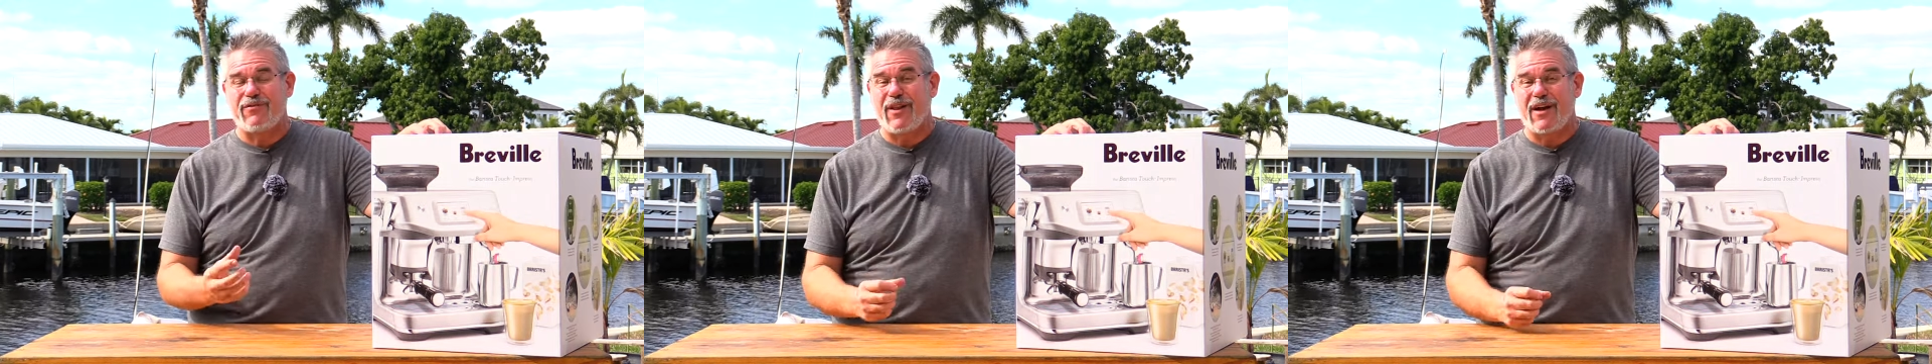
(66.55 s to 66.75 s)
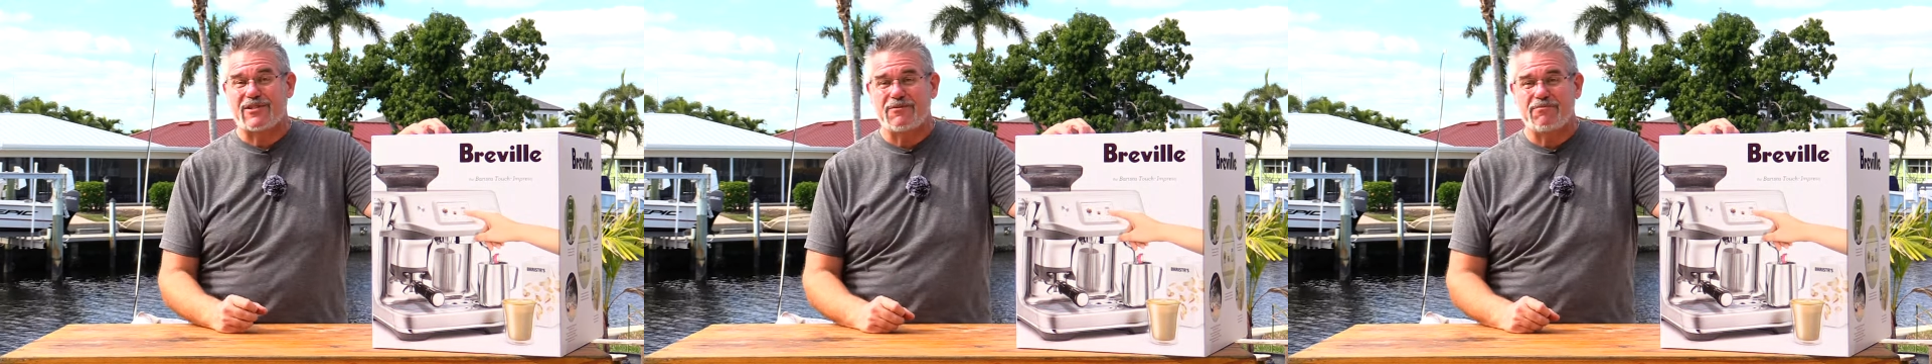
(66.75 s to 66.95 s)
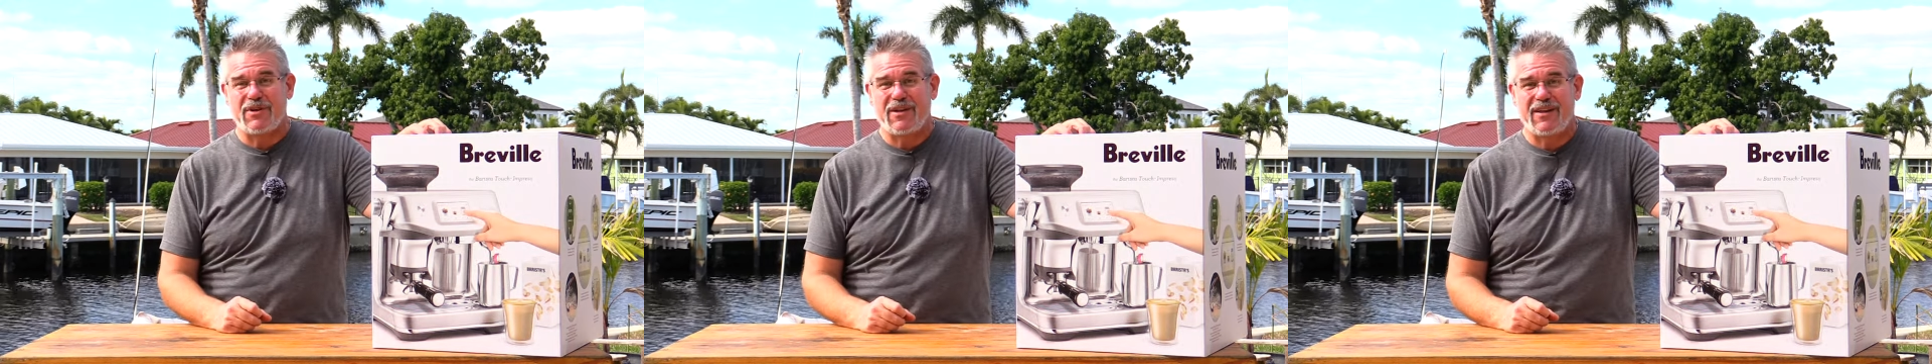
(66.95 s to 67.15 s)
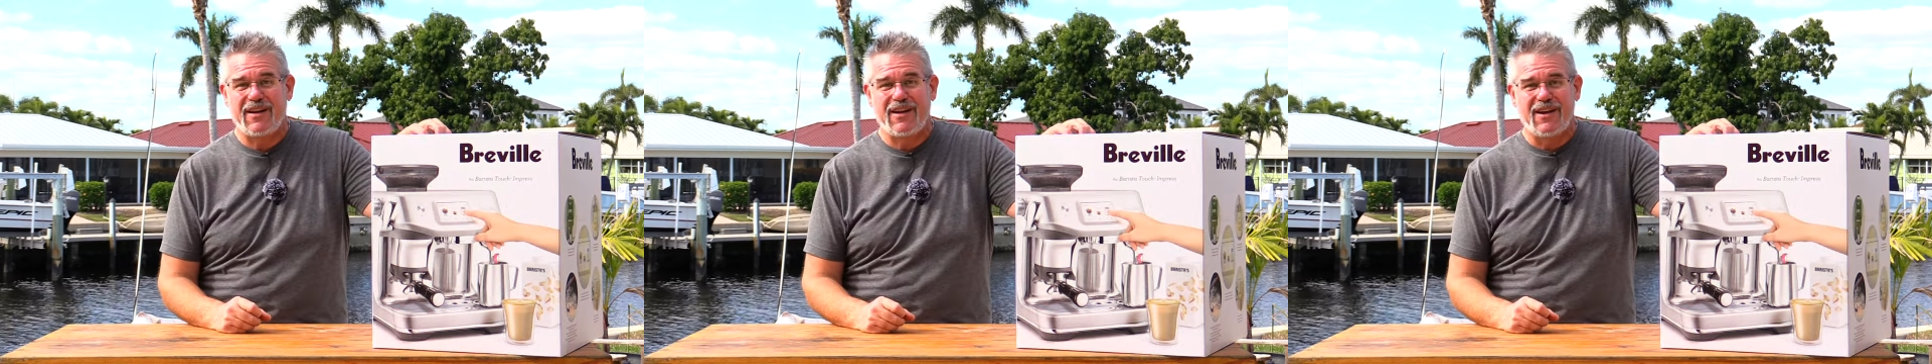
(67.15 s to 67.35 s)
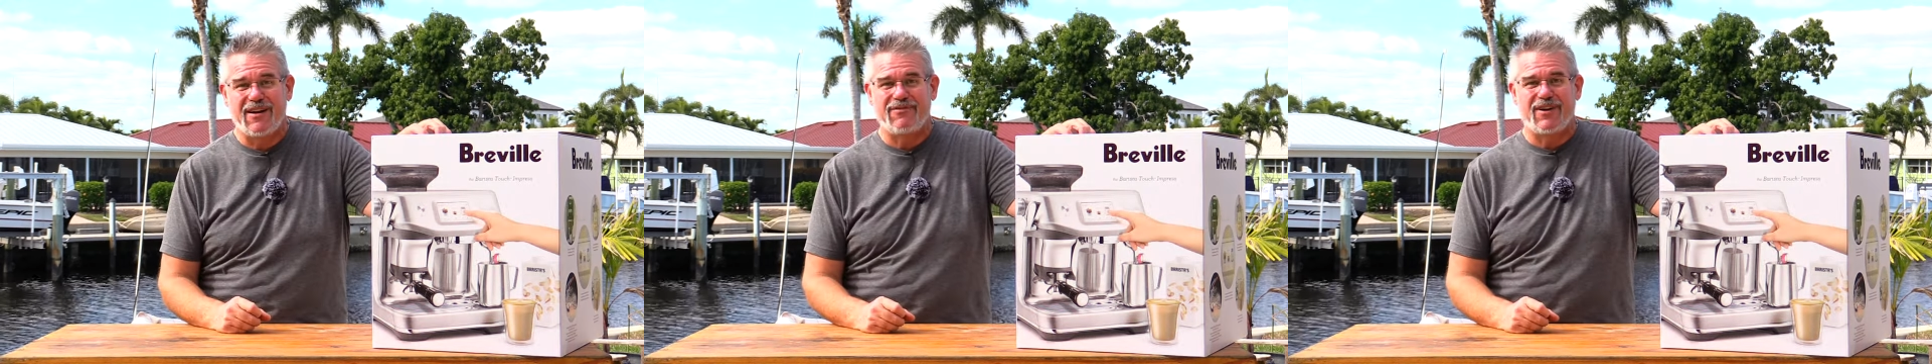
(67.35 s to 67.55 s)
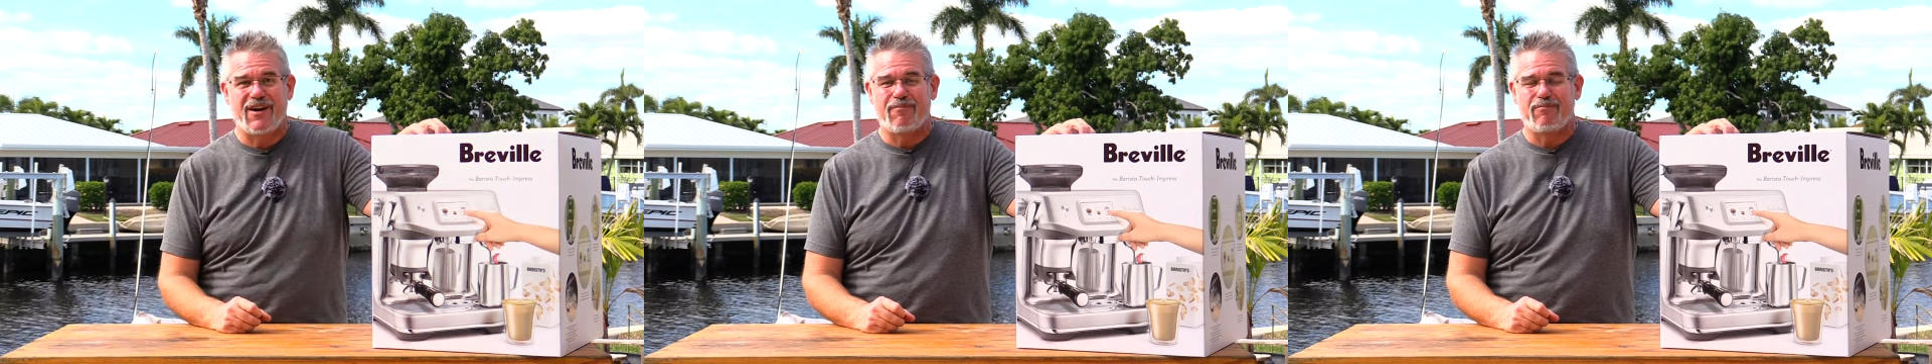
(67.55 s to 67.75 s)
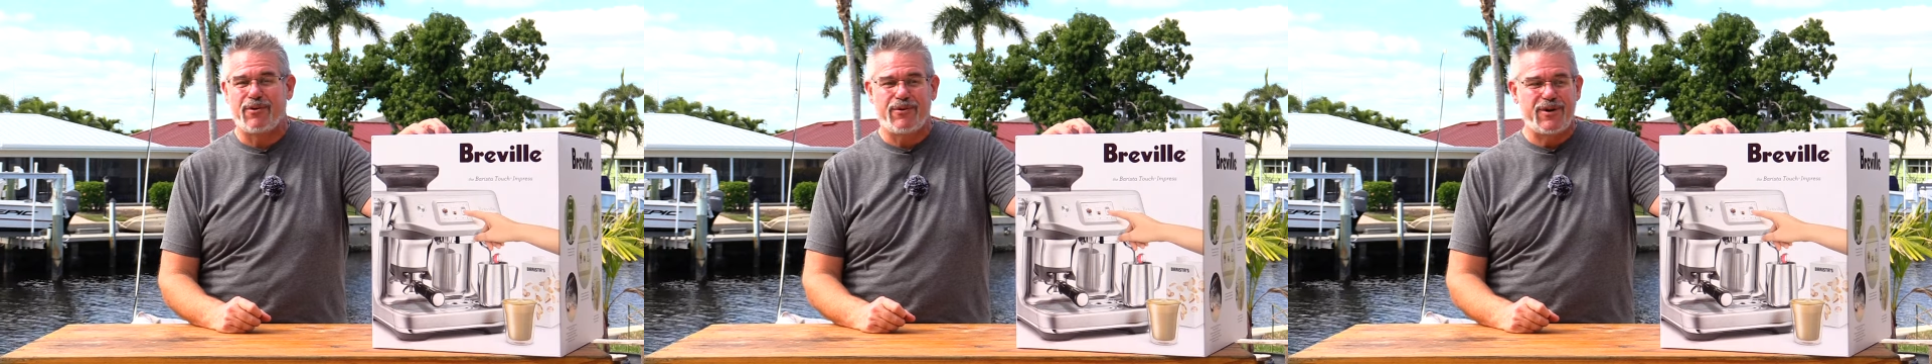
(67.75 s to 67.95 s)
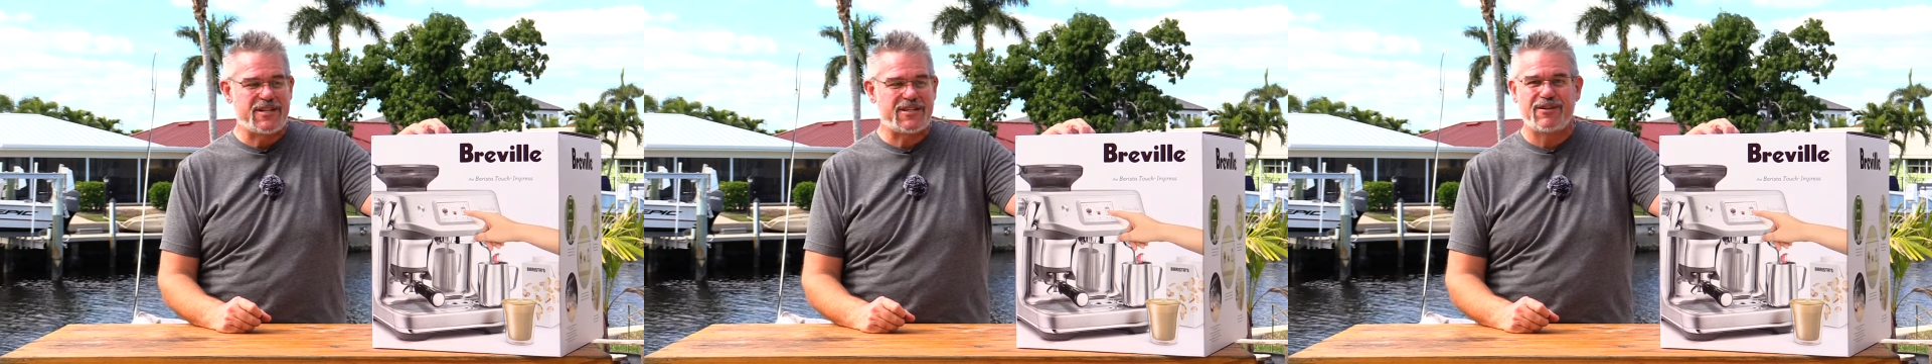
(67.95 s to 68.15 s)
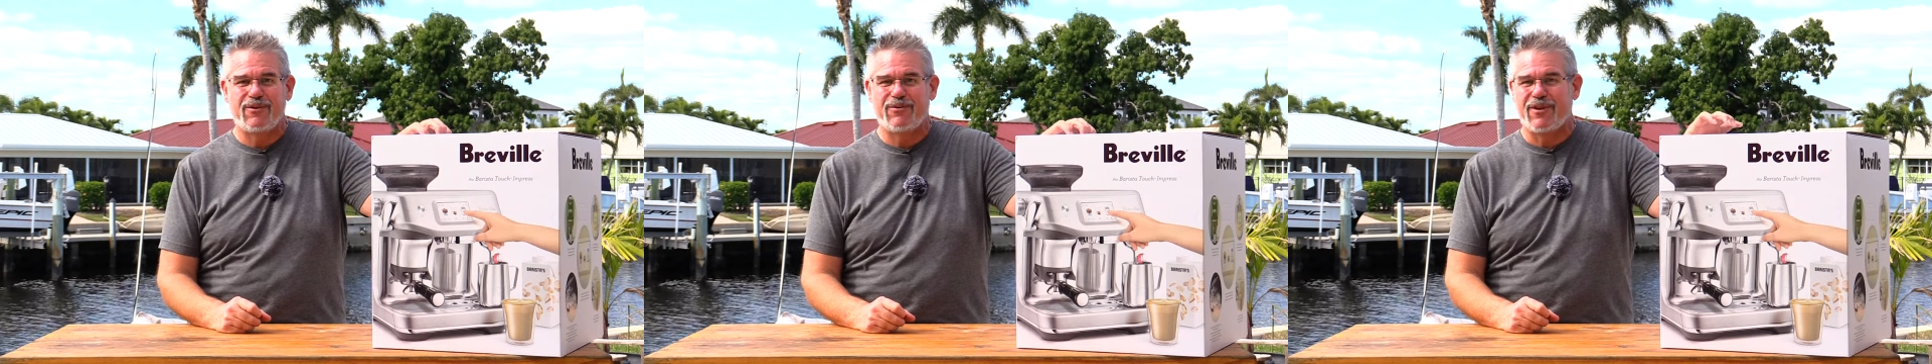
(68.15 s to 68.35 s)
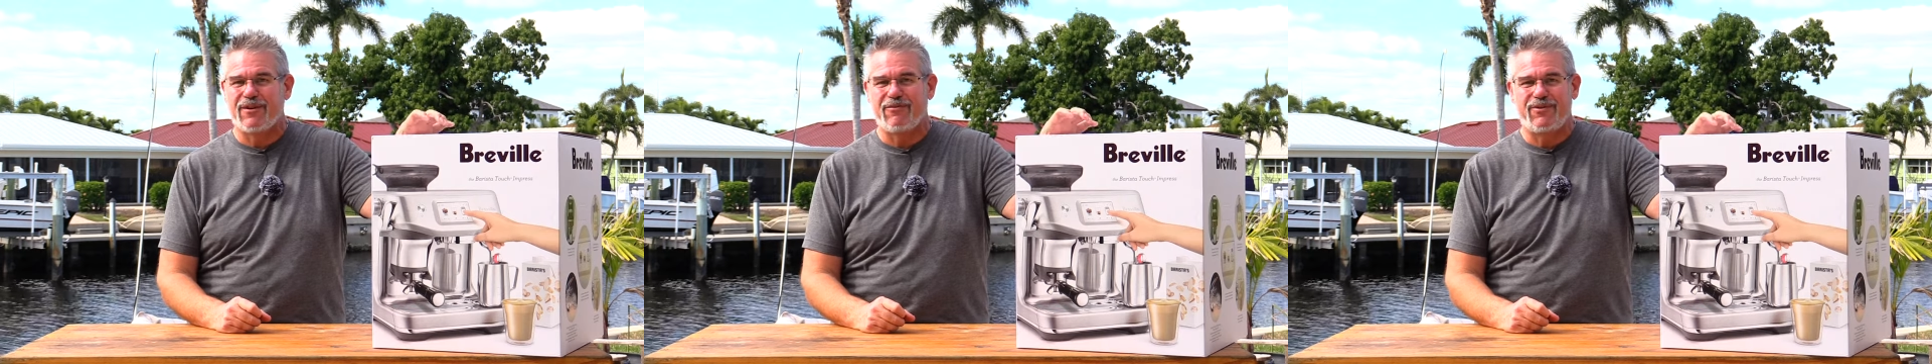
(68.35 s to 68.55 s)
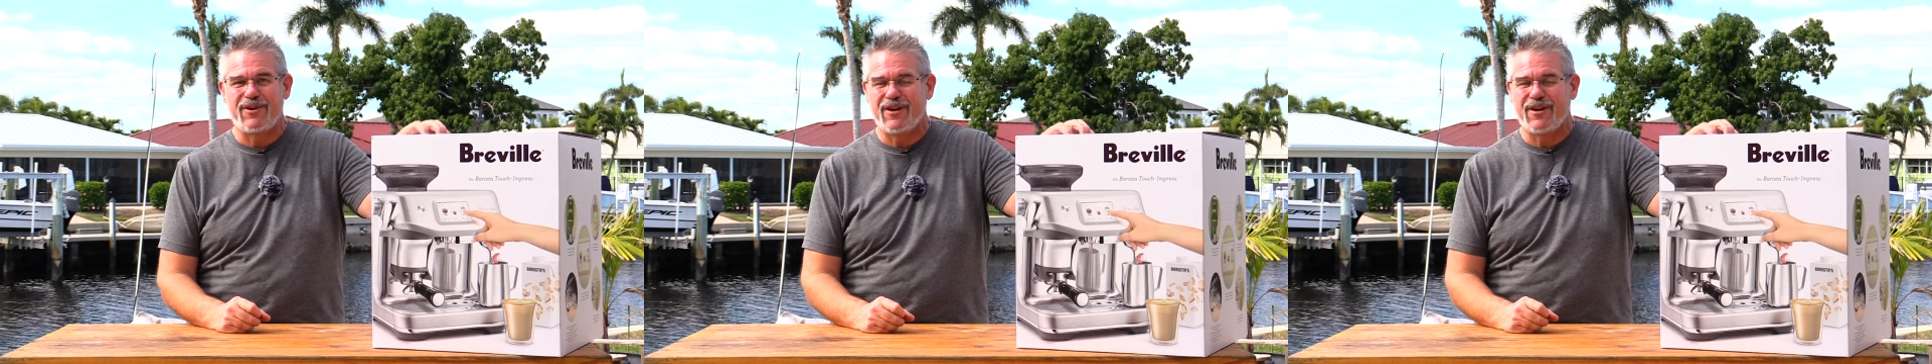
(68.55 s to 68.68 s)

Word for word: flexibility of a barista with a